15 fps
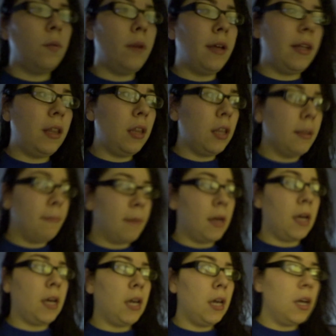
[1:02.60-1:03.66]
with
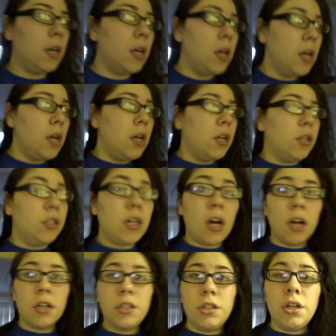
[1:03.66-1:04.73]
my
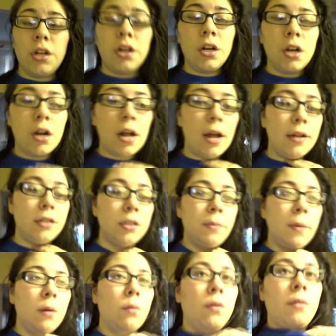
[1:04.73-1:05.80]
doctor, I
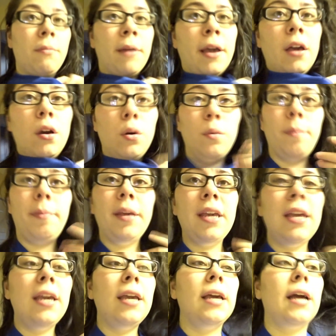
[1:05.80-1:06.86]
spoke with my OB,
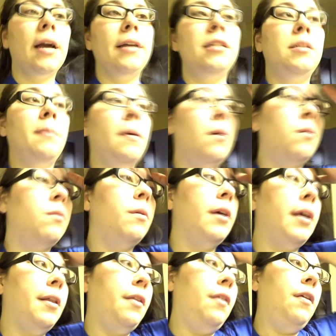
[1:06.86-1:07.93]
I spoke
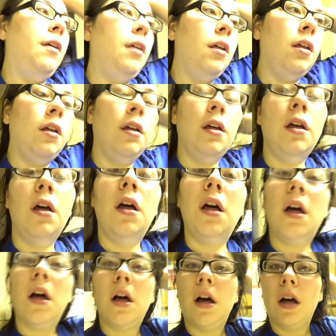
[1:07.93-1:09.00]
with
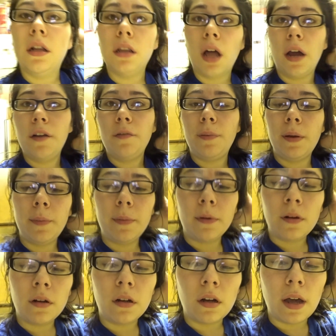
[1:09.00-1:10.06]
a lot of
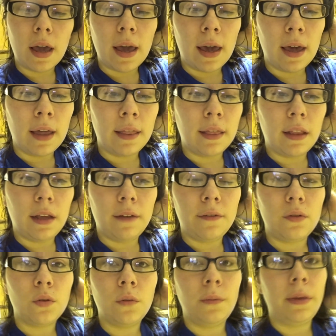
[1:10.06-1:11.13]
people, and they've
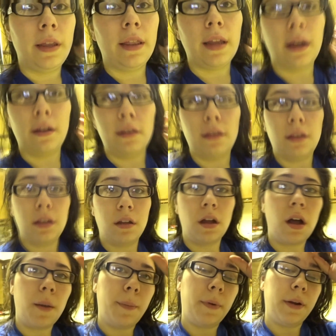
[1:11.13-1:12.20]
told me that the
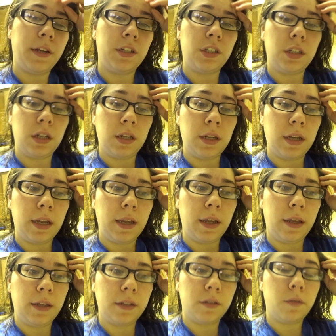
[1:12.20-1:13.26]
operation
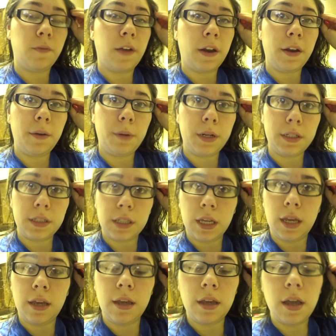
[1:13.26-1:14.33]
is very
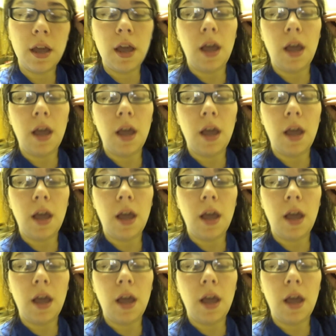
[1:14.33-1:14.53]
risky,